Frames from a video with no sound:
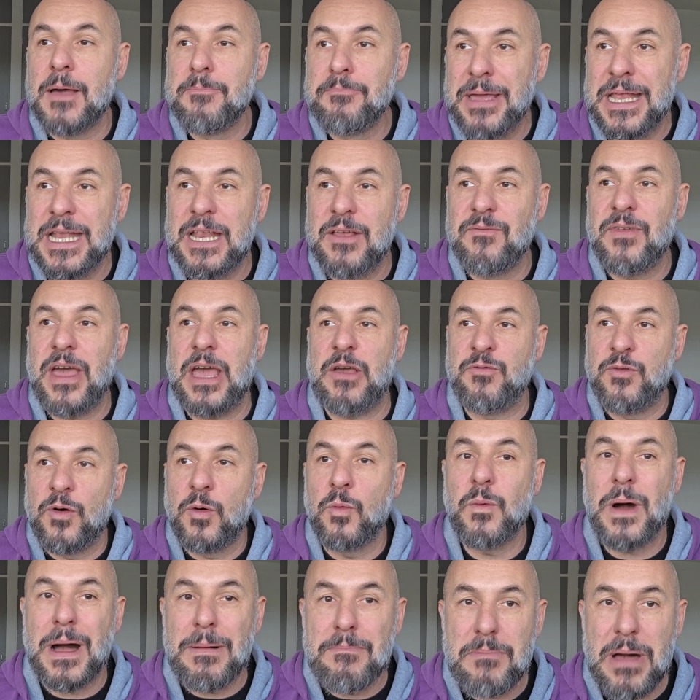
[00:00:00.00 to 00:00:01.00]
Meaning that
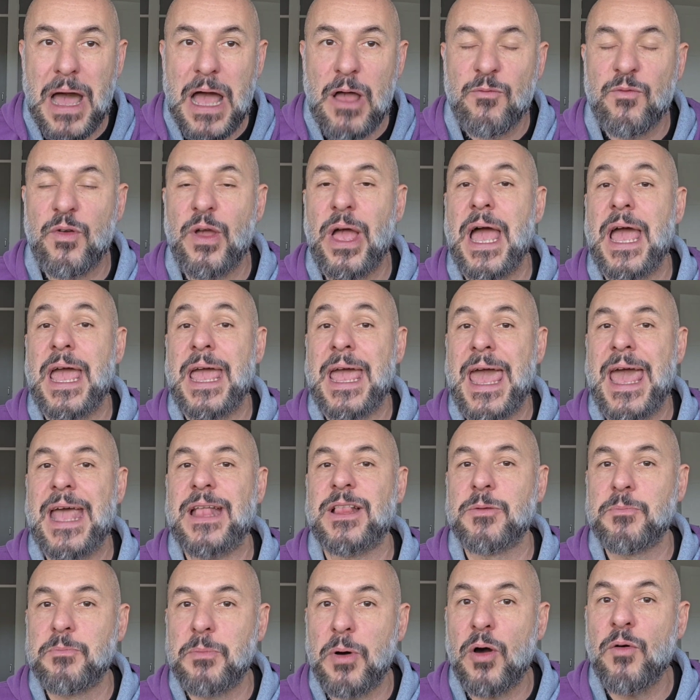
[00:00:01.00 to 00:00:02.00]
for 1 month I
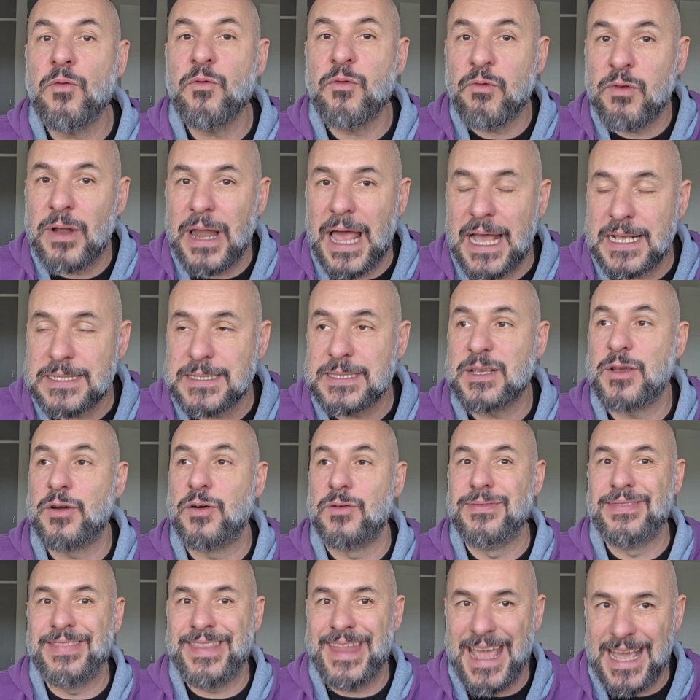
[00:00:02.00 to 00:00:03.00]
had both flats
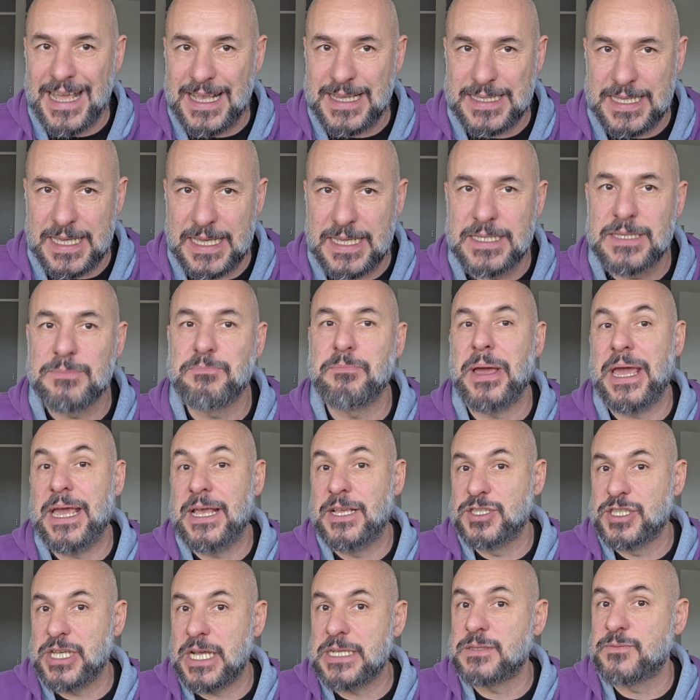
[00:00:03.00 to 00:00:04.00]
connected,
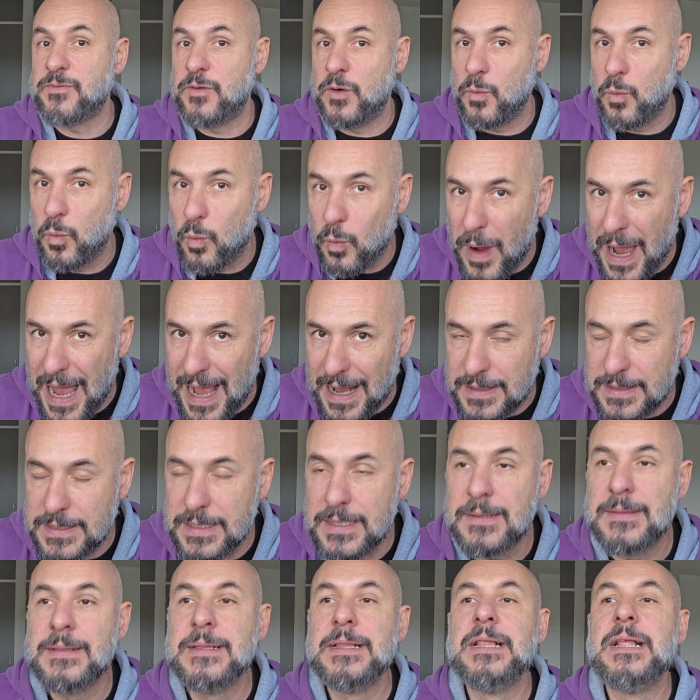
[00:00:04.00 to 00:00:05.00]
paying just for
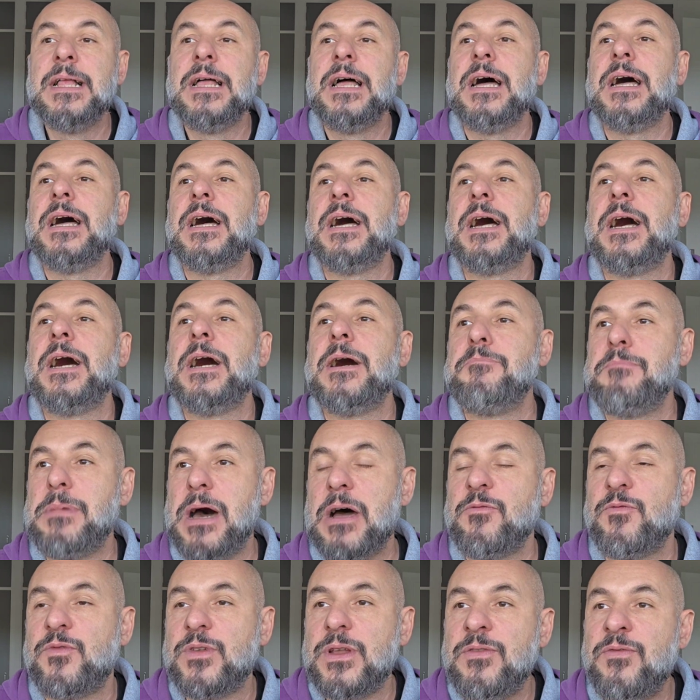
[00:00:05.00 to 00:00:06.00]
one
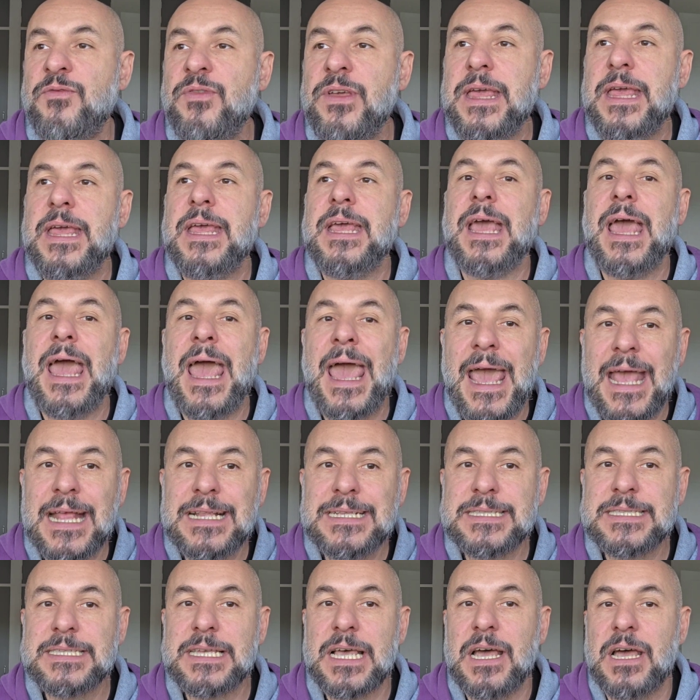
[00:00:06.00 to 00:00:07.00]
monthly fee,
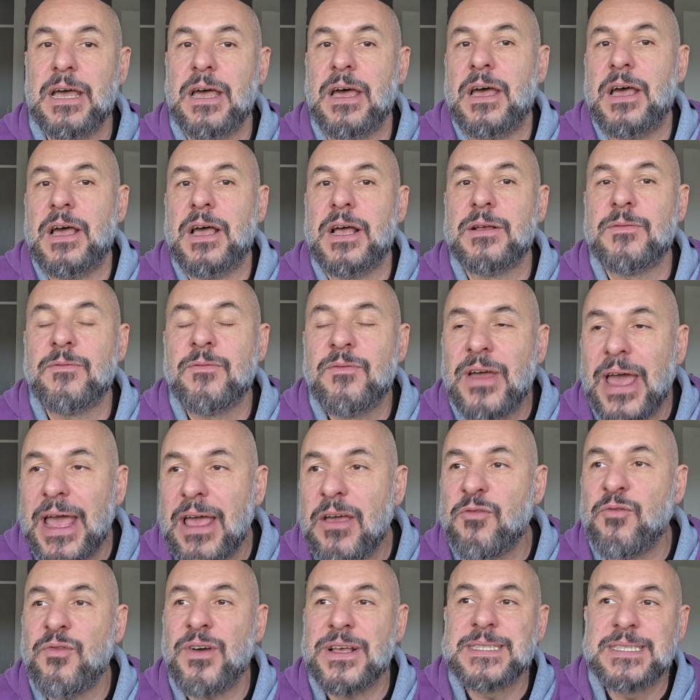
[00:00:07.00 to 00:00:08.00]
and
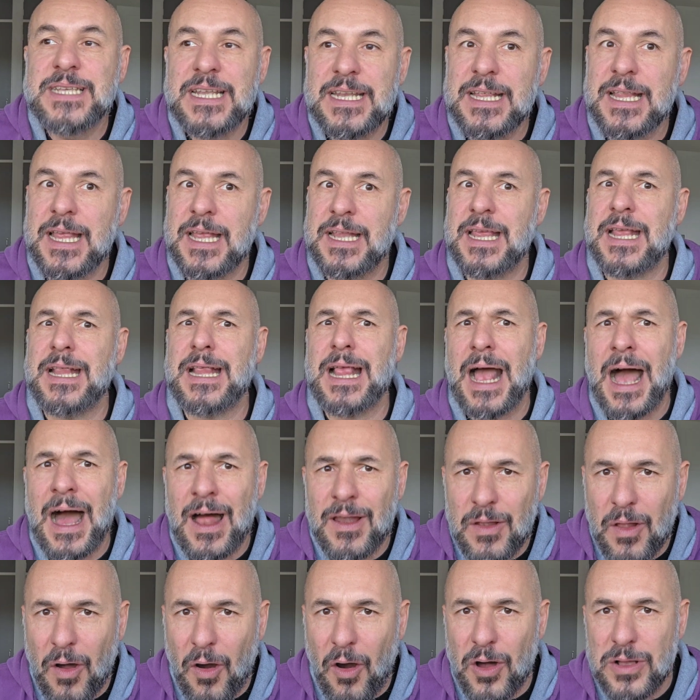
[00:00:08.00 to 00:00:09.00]
that facilitated
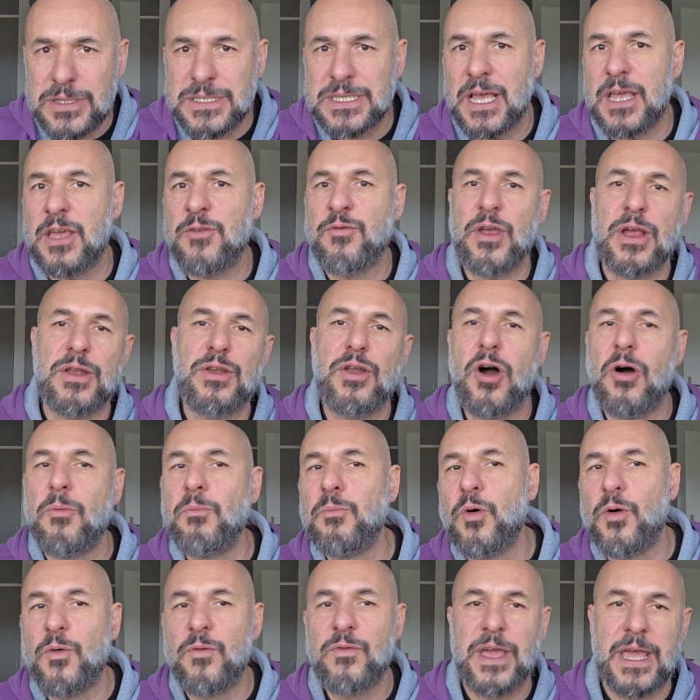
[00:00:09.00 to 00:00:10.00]
a lot if you're
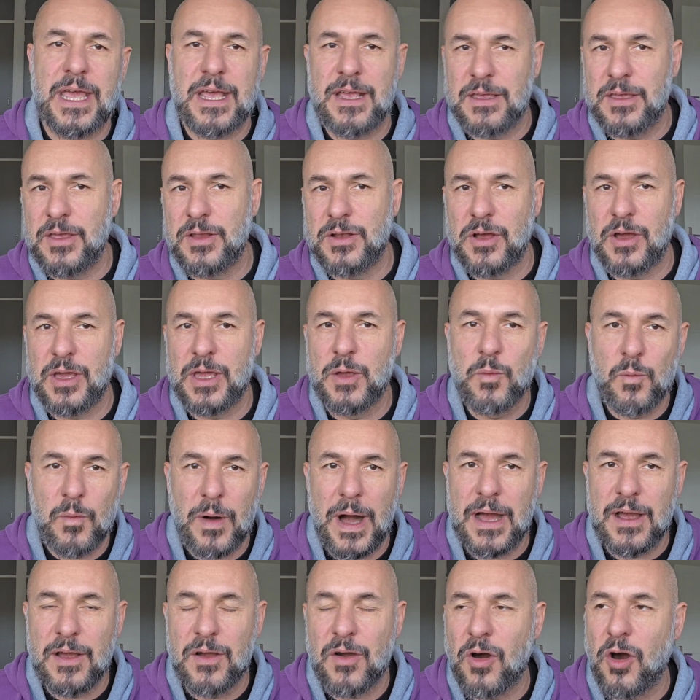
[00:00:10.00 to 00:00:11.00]
not moving,
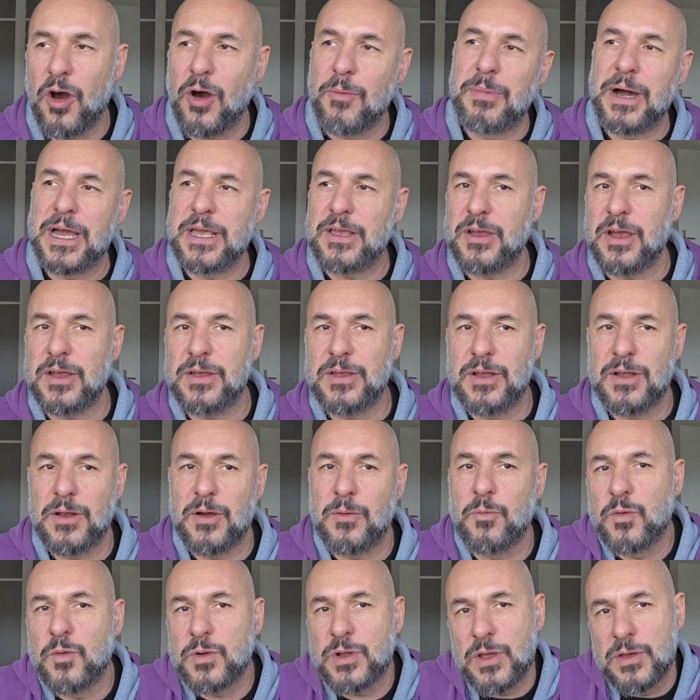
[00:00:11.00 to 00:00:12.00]
in one go, but you're,
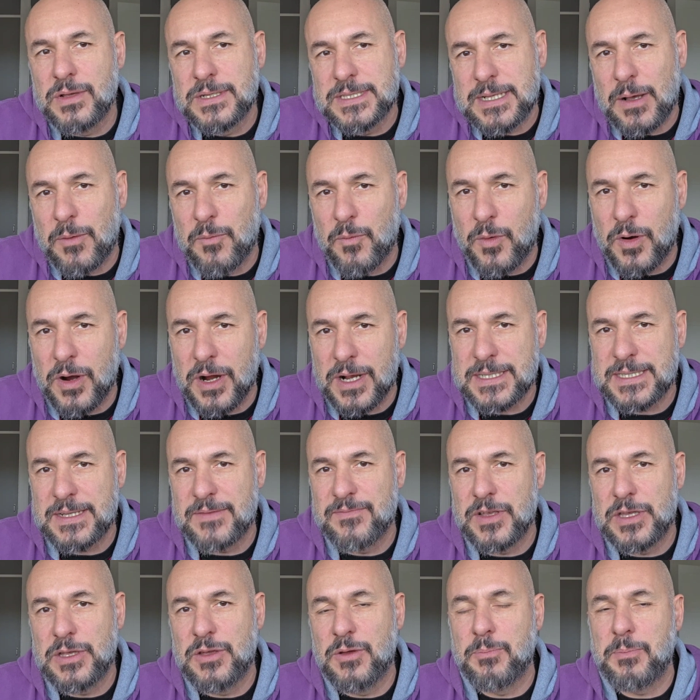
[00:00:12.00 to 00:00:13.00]
doing some
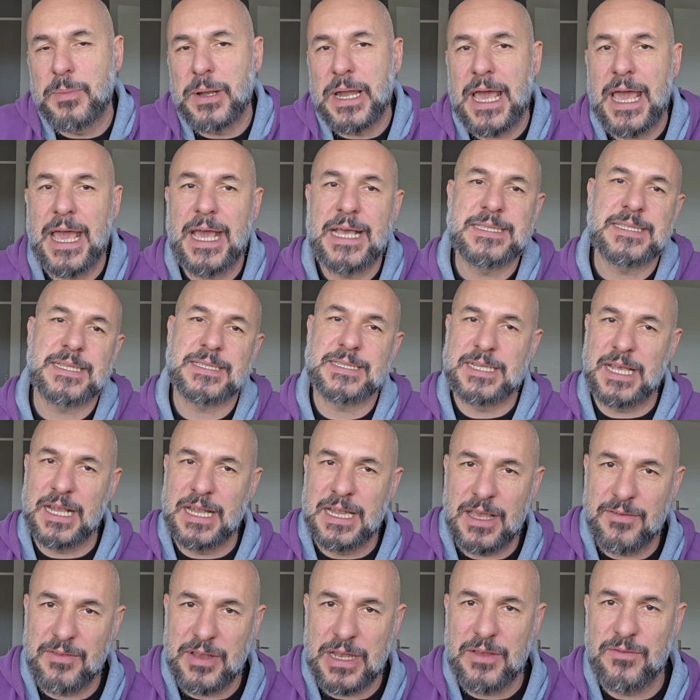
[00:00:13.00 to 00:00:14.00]
works in the new place,
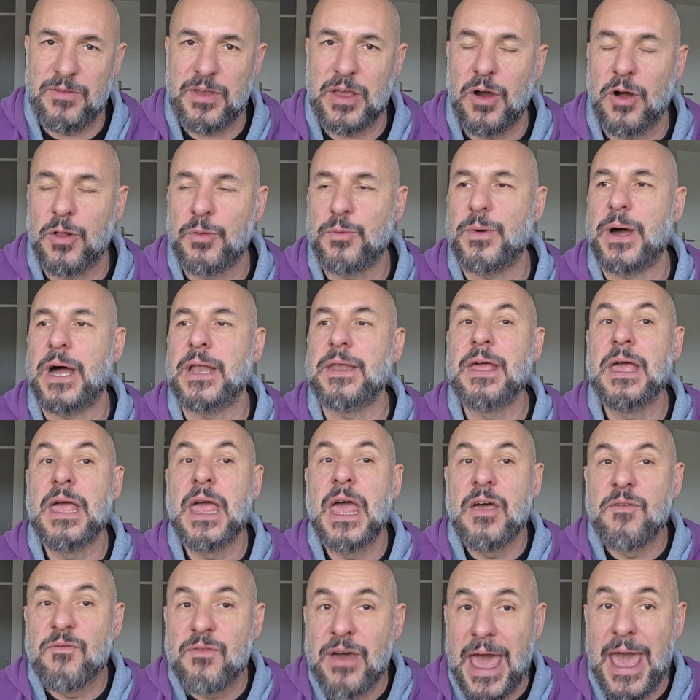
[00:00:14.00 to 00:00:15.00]
still living in the old one.
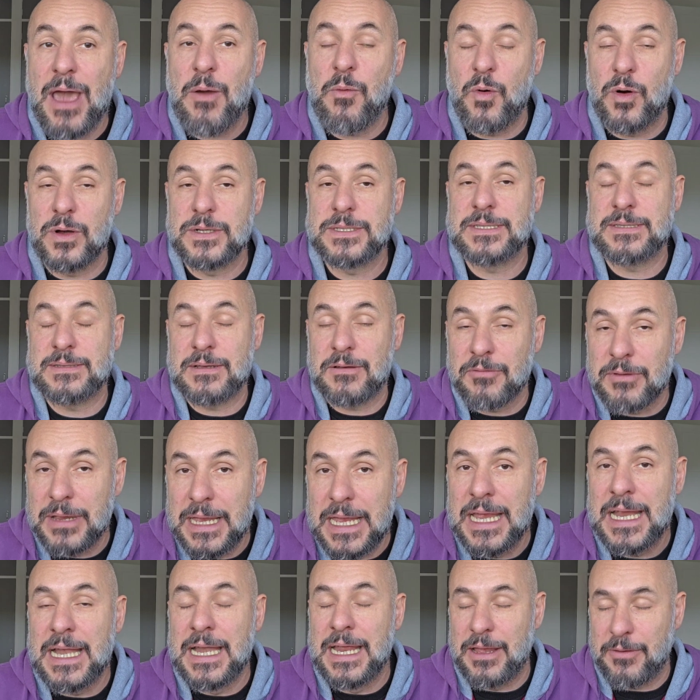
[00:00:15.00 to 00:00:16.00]
That was
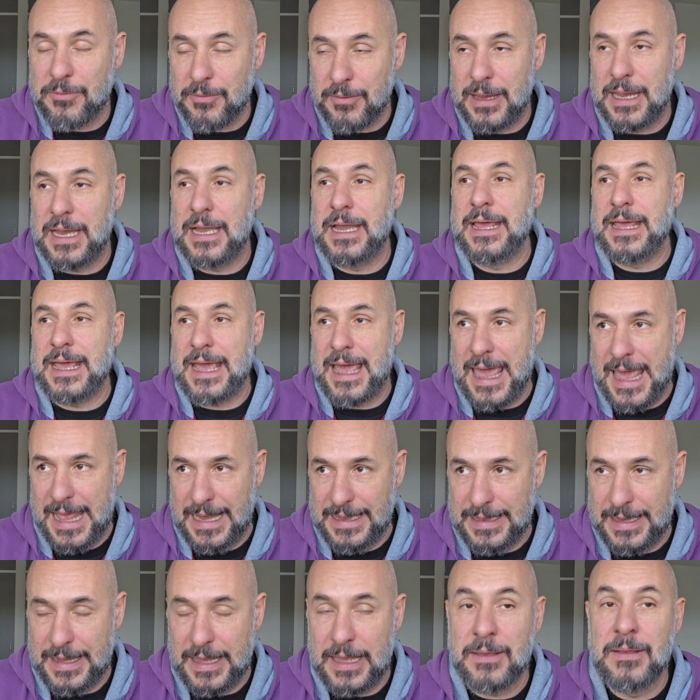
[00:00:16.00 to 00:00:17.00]
really, really
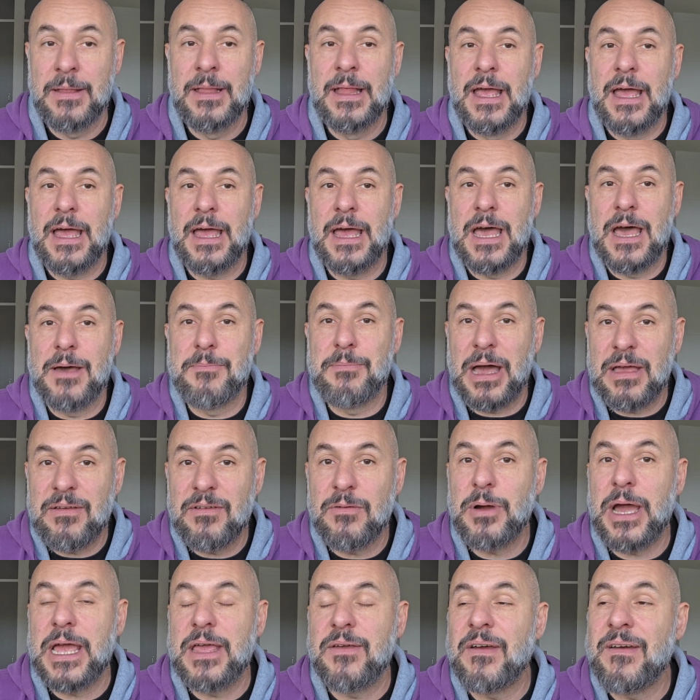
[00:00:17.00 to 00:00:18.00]
handy.
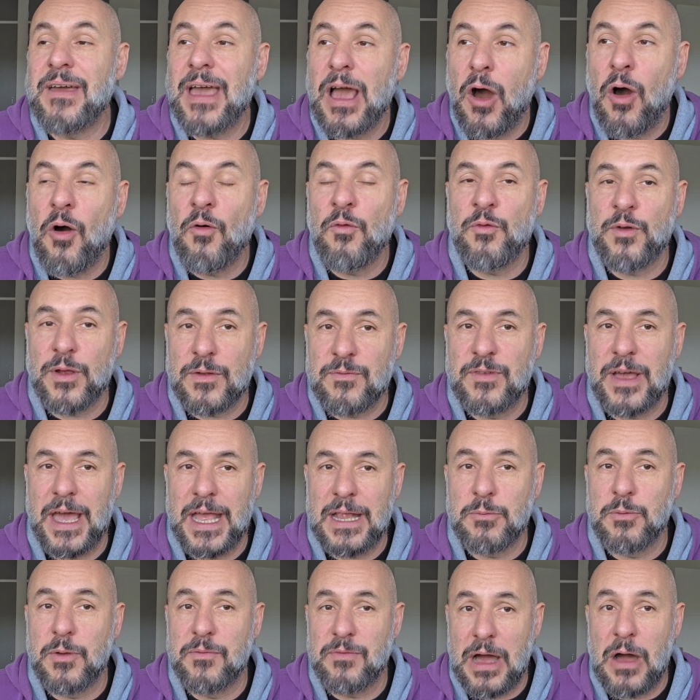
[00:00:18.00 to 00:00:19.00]
By the way, they offer
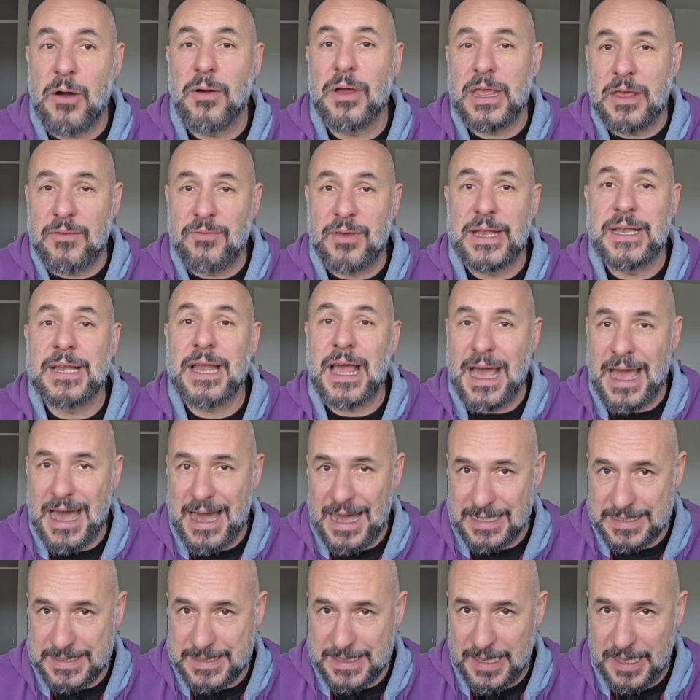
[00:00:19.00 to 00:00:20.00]
that without even
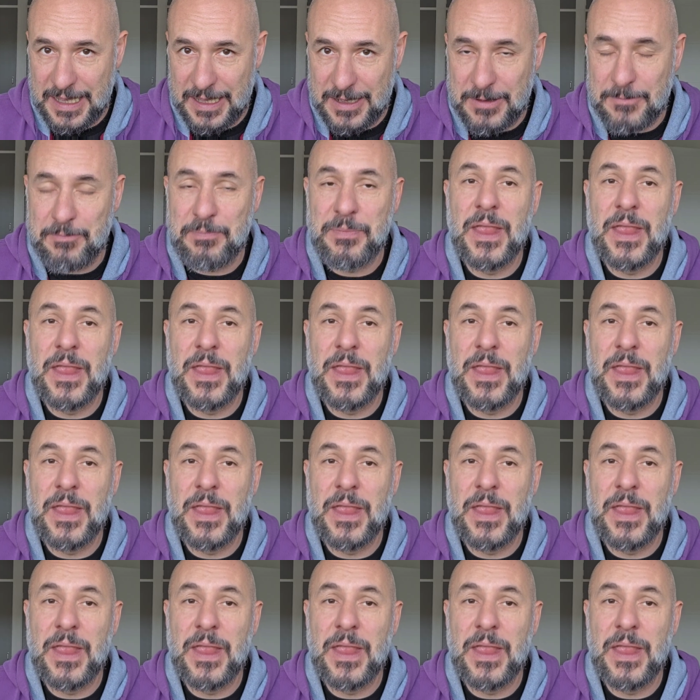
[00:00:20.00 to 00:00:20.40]
asking.